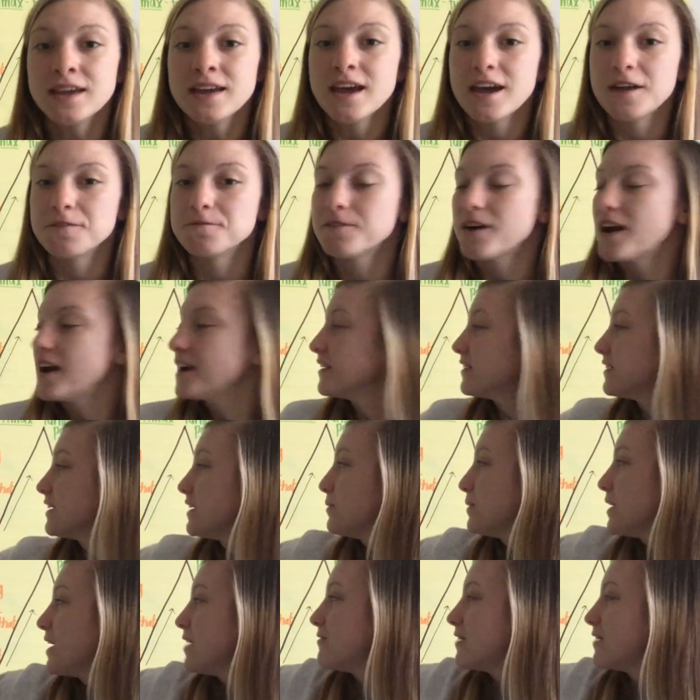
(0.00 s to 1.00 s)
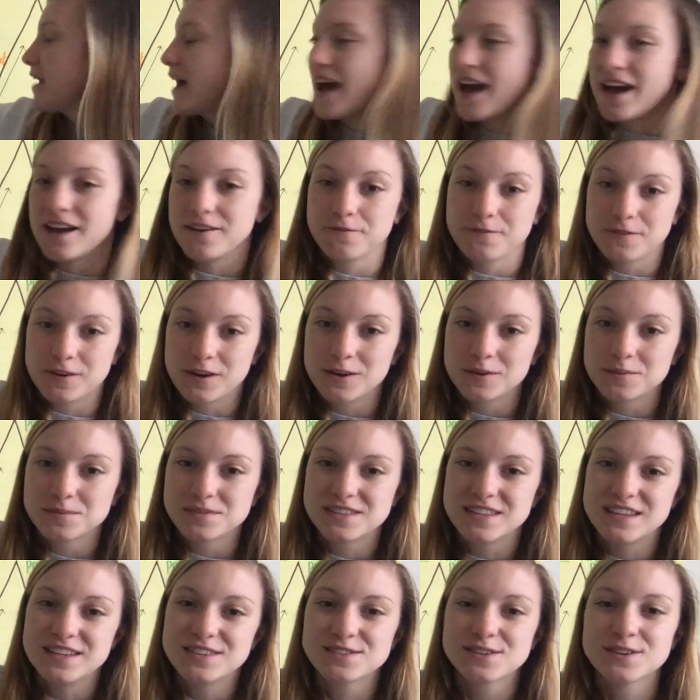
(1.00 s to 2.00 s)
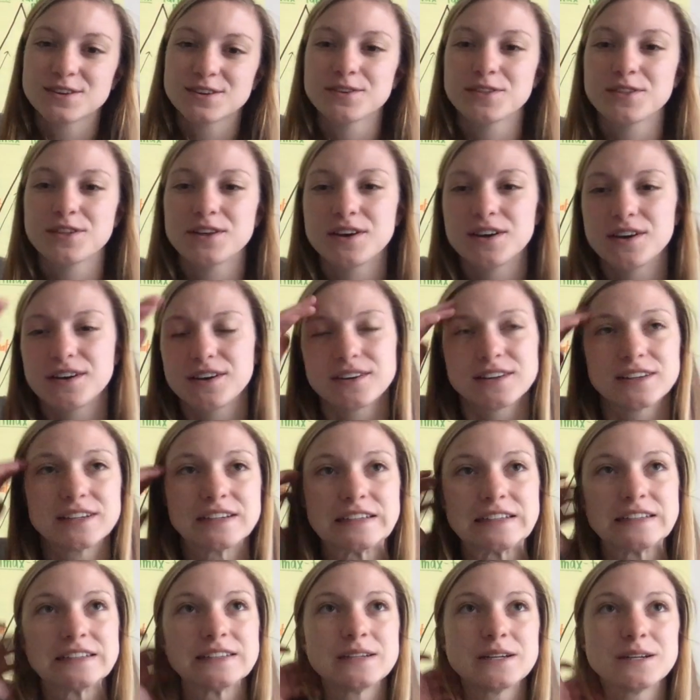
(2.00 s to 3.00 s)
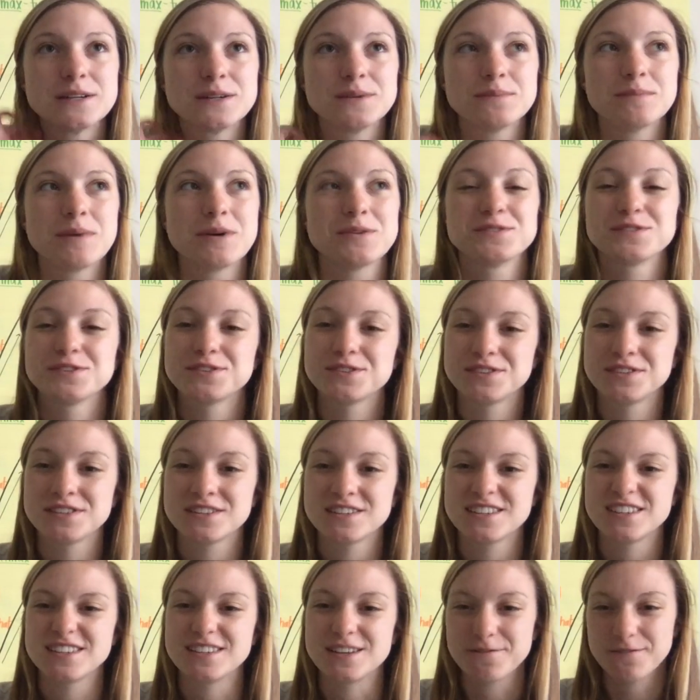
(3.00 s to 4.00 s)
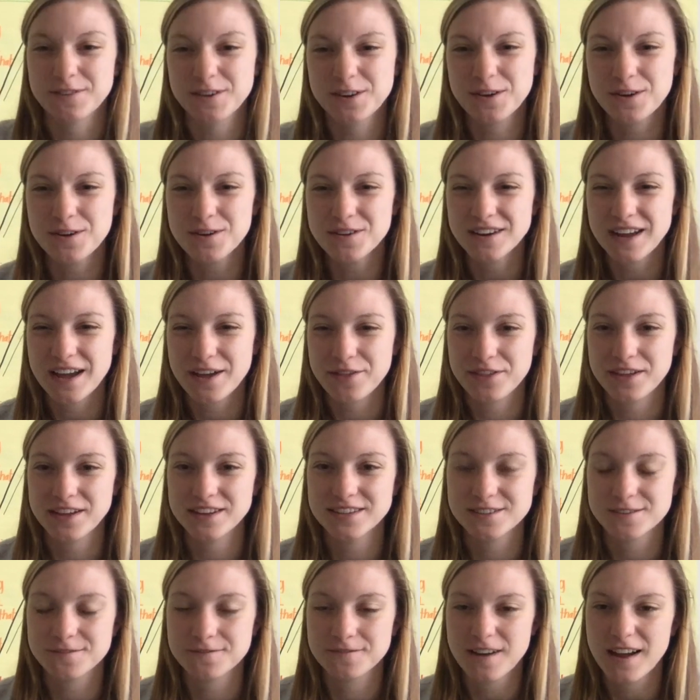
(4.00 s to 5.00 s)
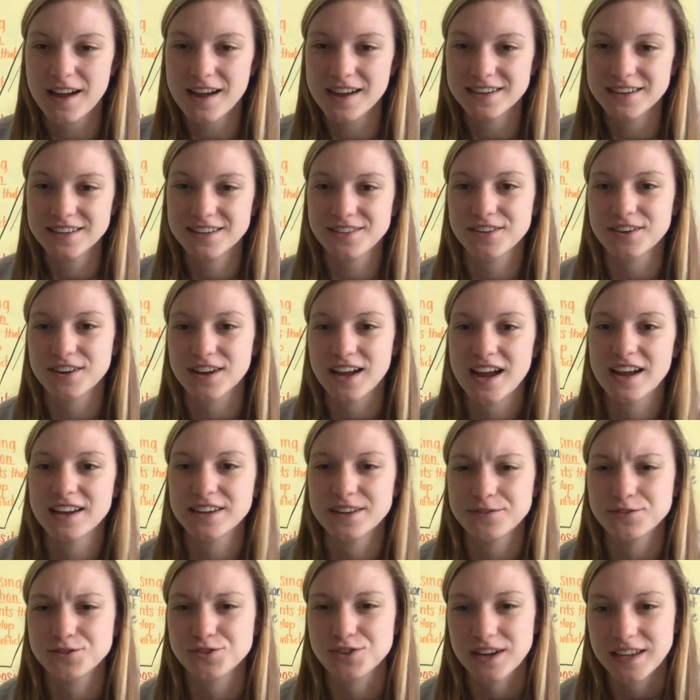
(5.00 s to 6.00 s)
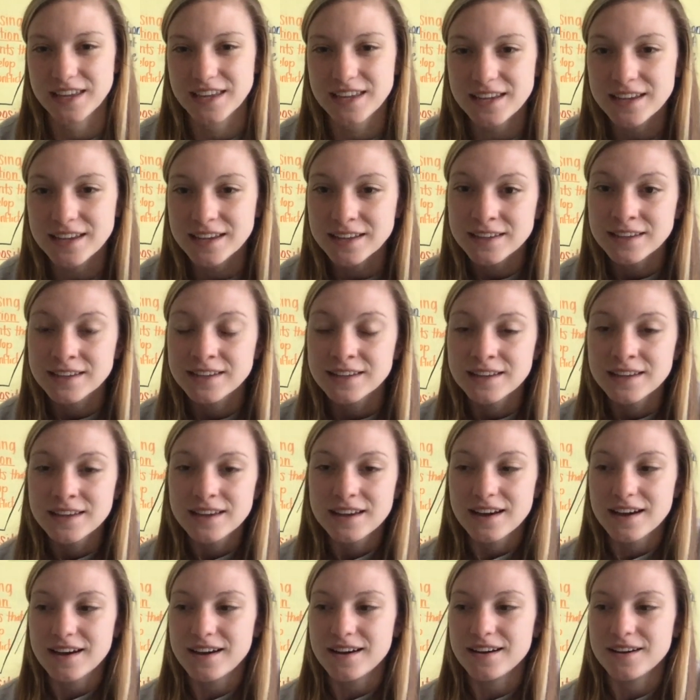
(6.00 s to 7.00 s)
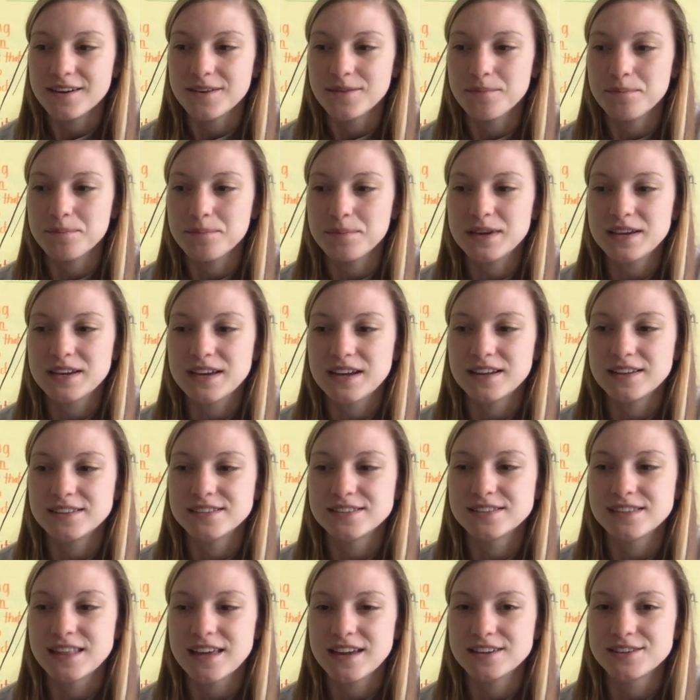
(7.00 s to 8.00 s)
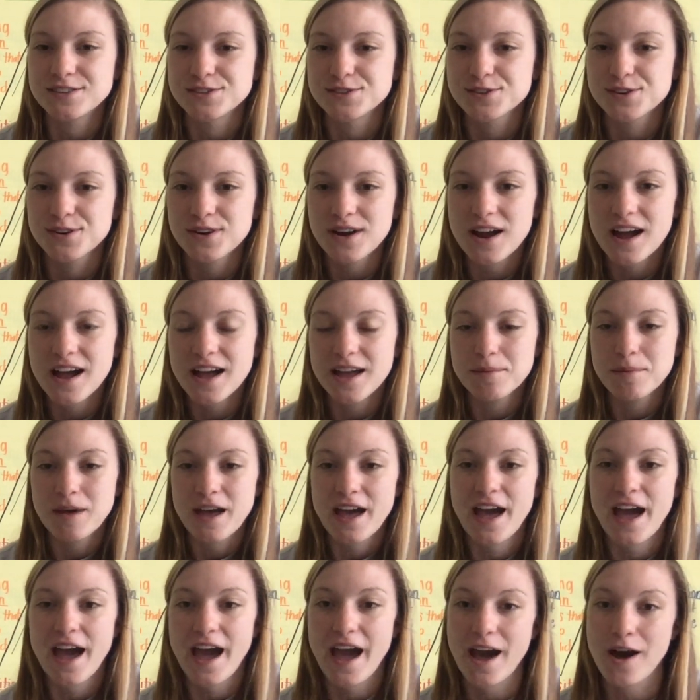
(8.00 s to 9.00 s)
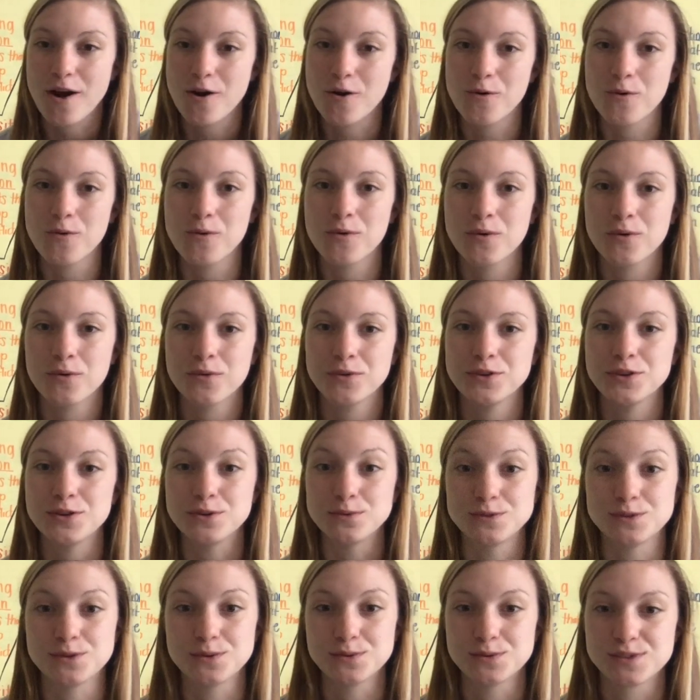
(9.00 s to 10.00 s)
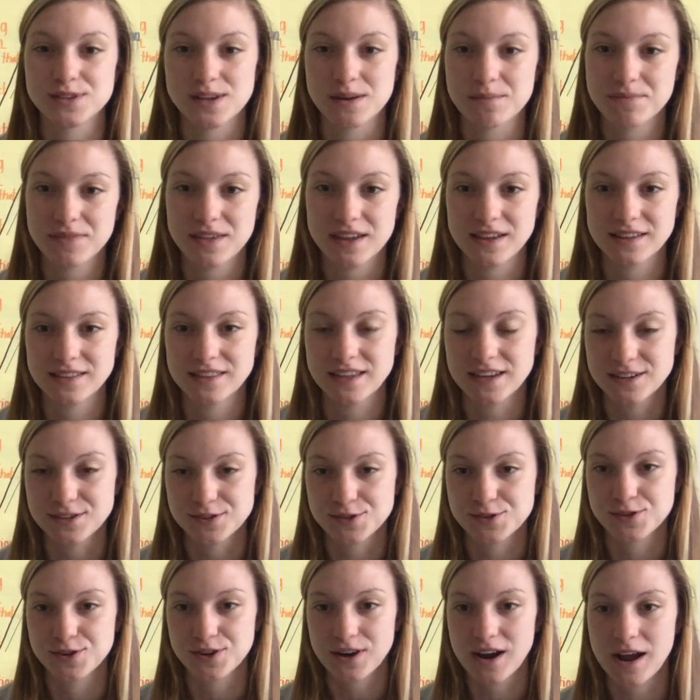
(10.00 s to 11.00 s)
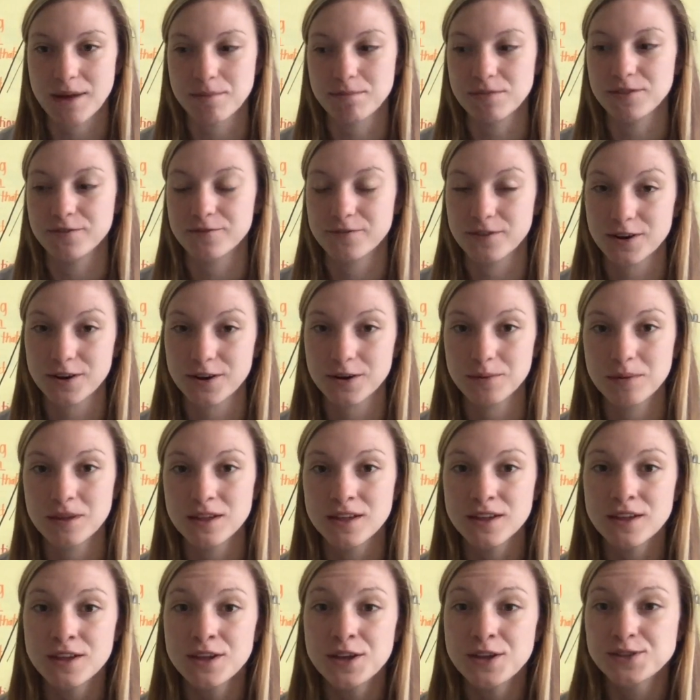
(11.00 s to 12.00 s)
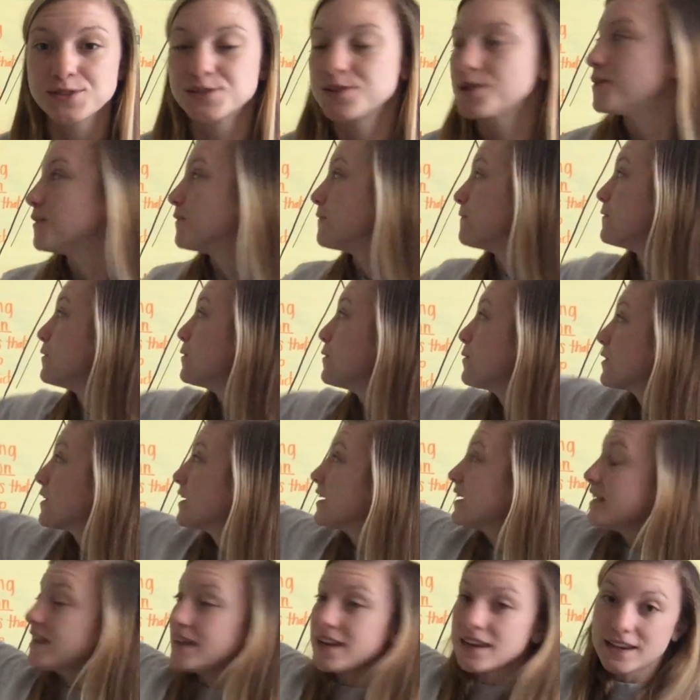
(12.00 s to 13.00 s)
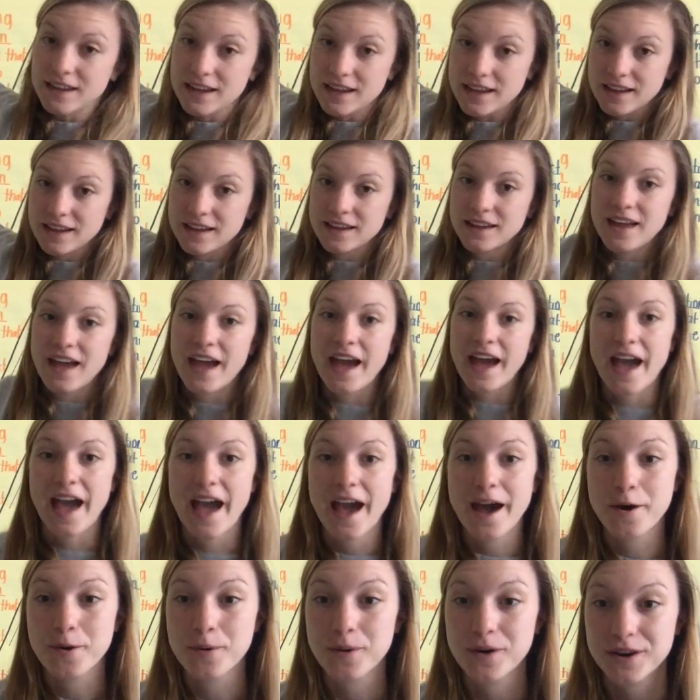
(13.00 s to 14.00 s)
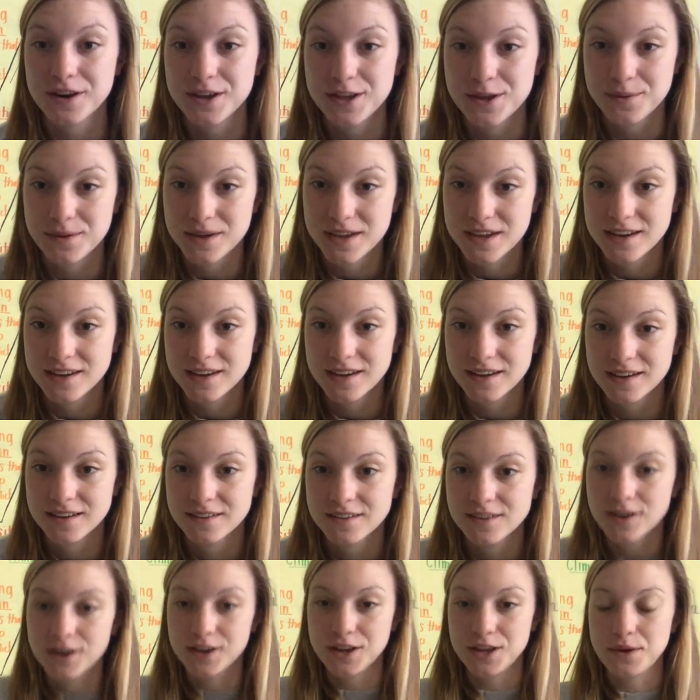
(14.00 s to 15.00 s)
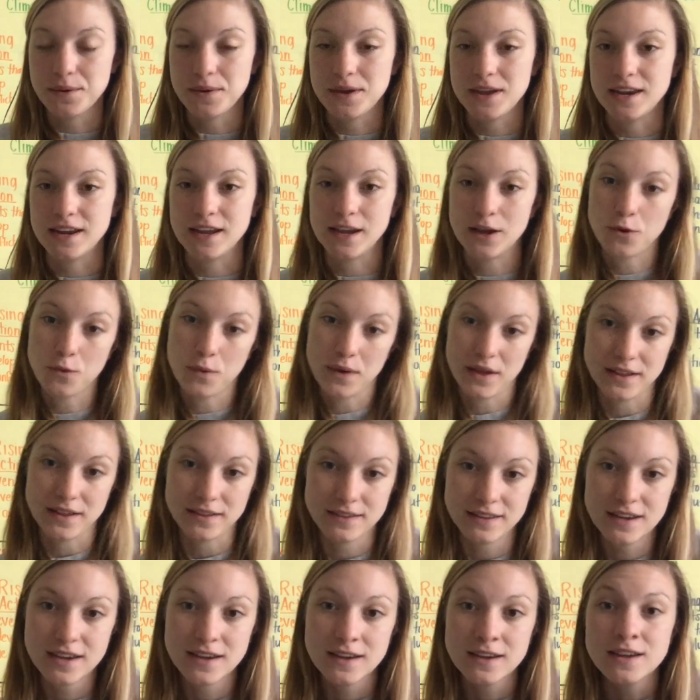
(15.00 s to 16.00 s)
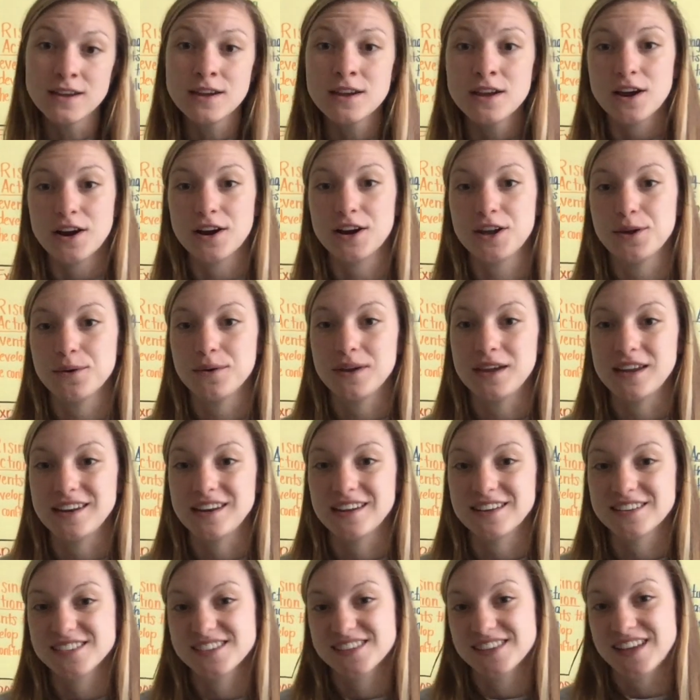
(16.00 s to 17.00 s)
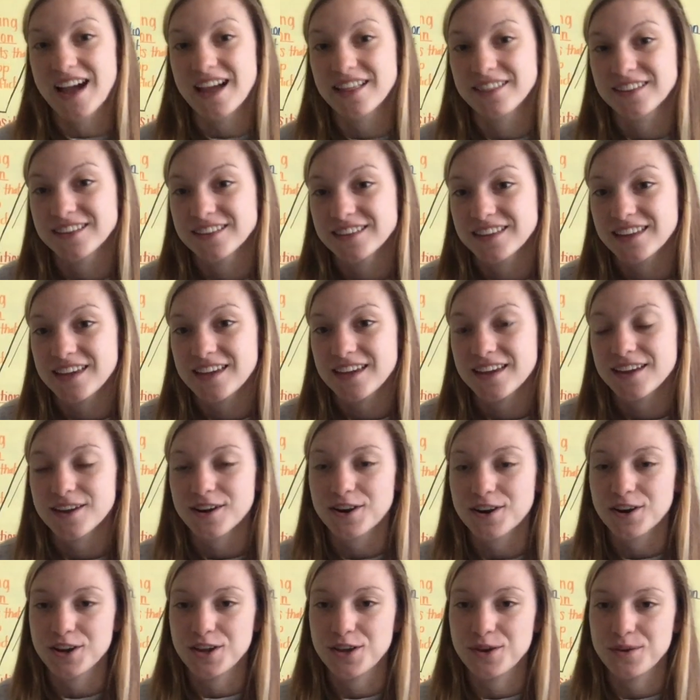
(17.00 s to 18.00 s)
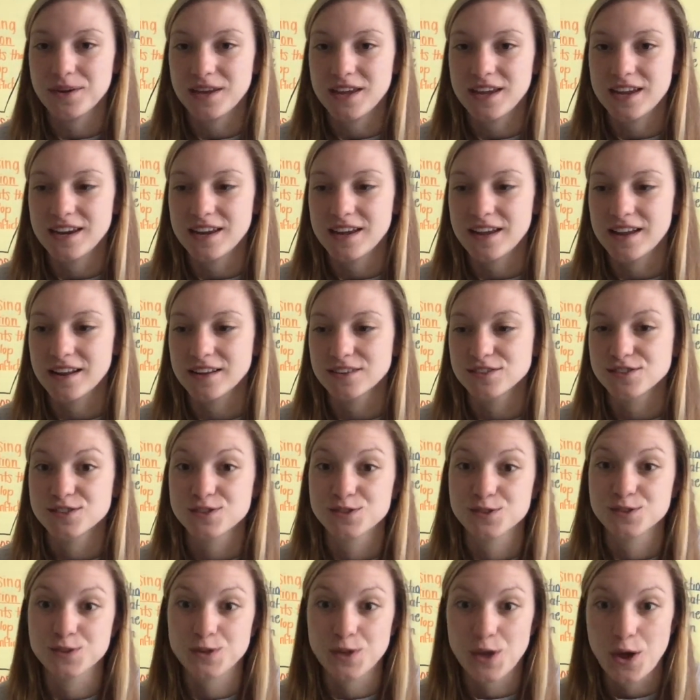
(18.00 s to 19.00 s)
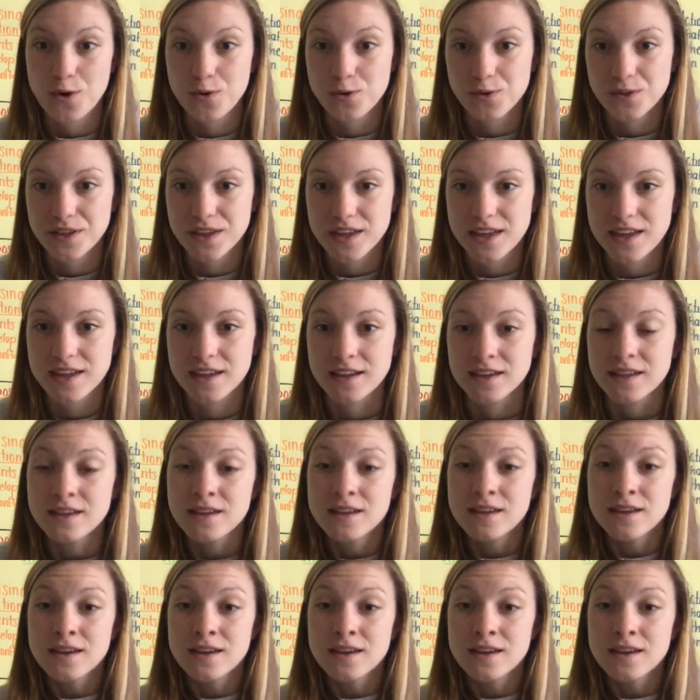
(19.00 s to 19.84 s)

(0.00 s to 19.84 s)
And finally, we have adverbs. These are the most difficult, I think, to find, and they're kind of tricky. Because they describe how you do something. They describe the verb. So if you're eating, how are you eating? Are you eating quickly? Are you eating silently? Are you eating slowly?